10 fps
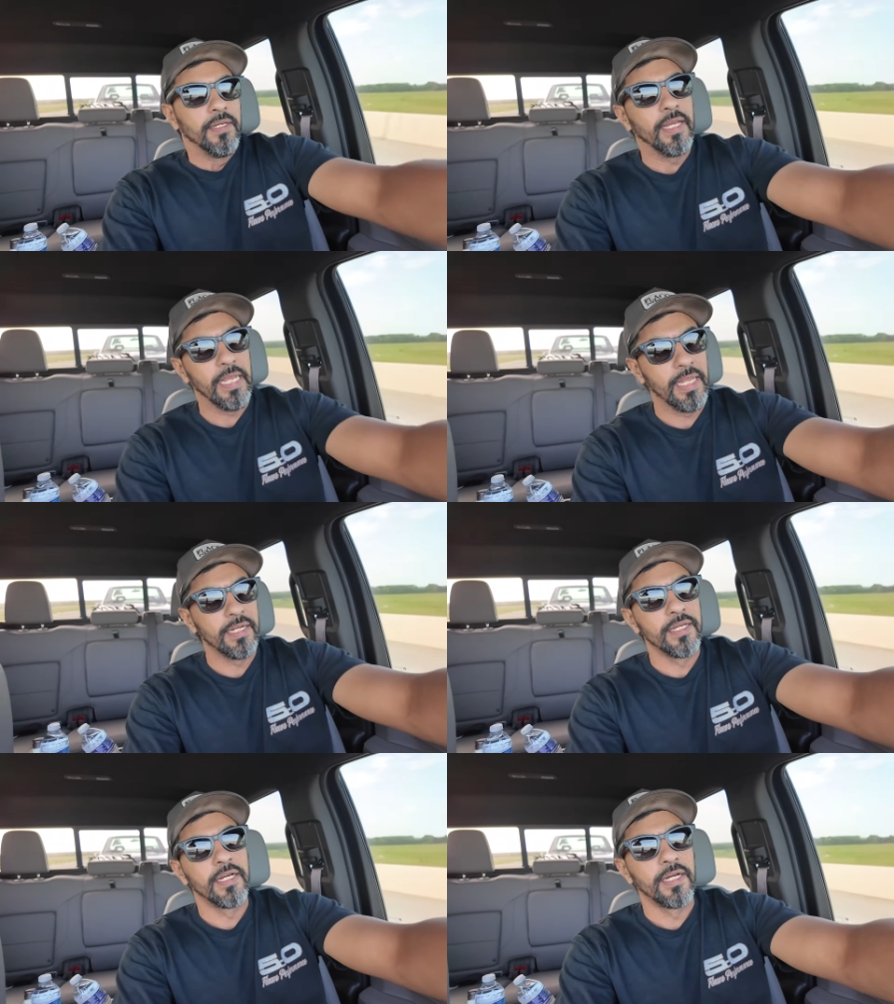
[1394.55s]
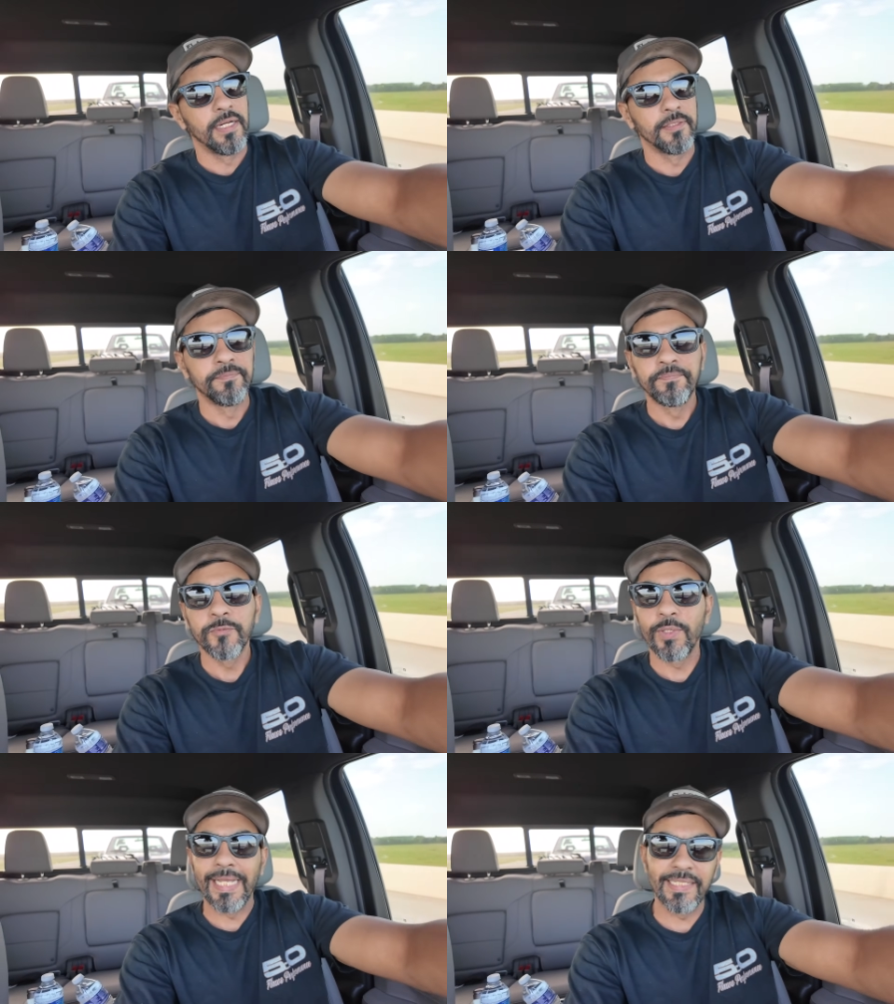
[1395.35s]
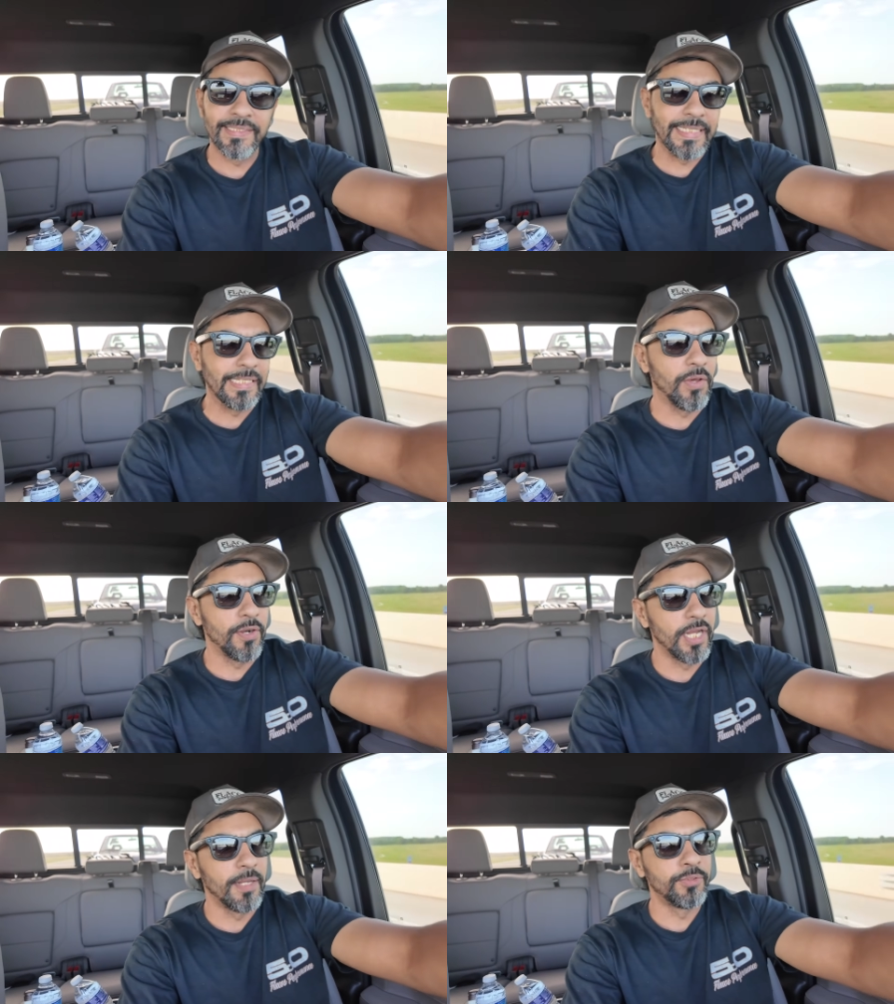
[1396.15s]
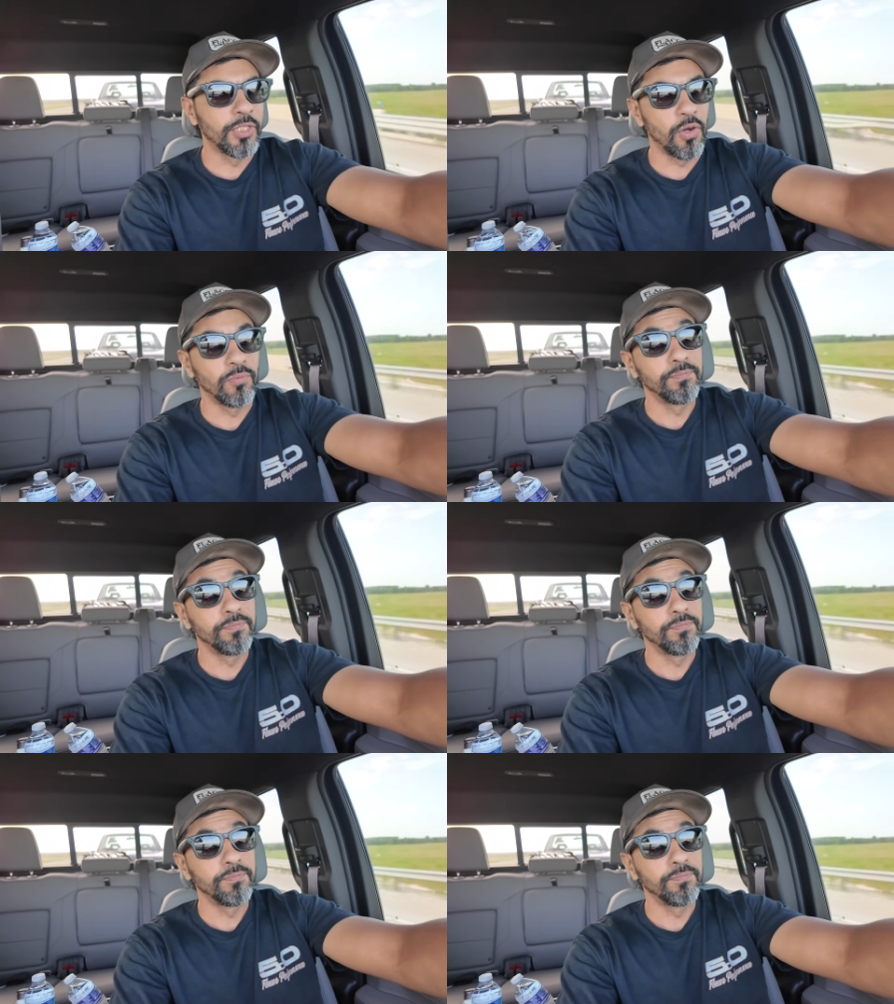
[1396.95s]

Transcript: and got this thing loaded up. So